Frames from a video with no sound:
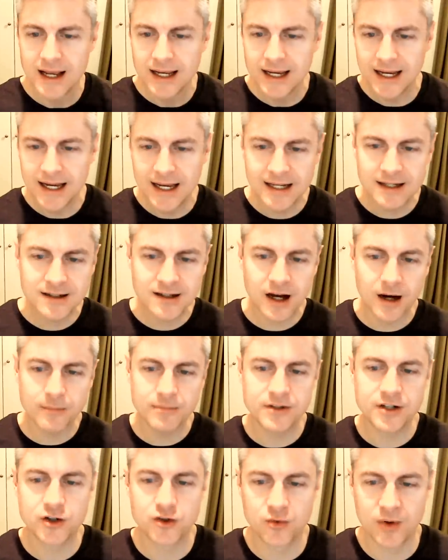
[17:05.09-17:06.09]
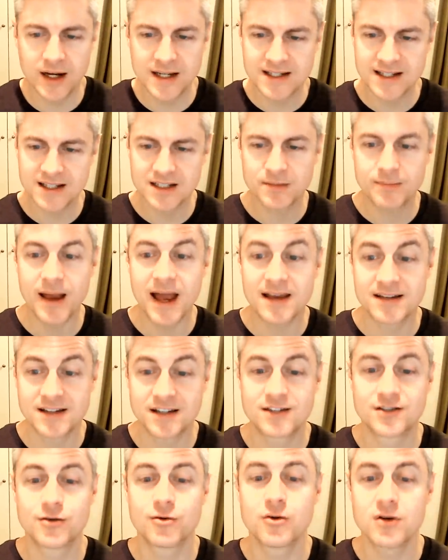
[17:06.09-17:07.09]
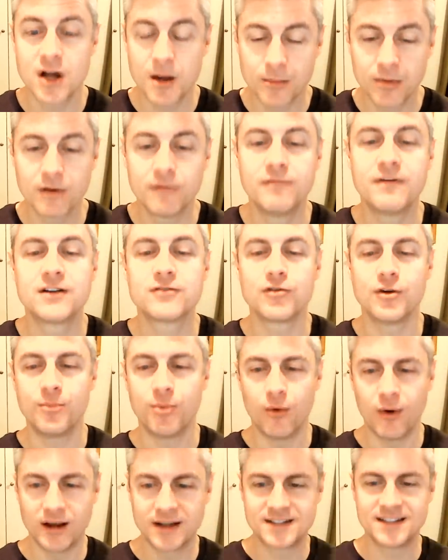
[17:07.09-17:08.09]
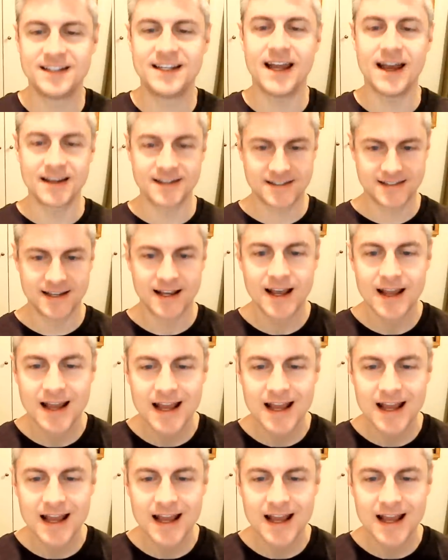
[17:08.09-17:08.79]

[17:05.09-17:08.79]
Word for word: Income decreases past a certain number of victory points. Yes.